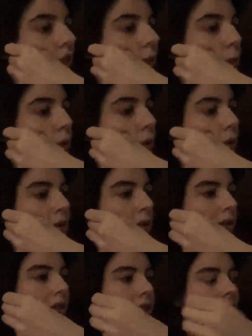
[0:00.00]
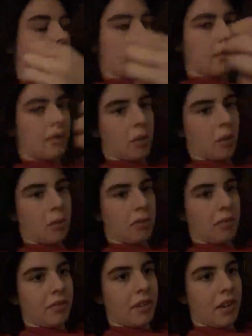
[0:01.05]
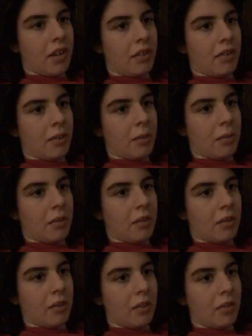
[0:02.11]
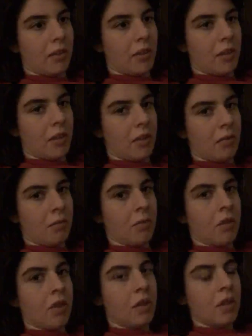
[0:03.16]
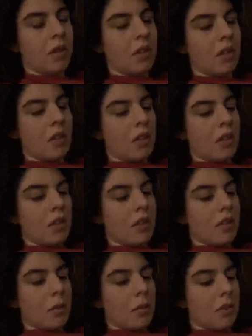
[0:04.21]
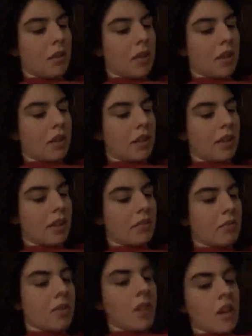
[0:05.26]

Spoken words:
He probably just had, his phone probably just died or something, or he left it at home. Something like that.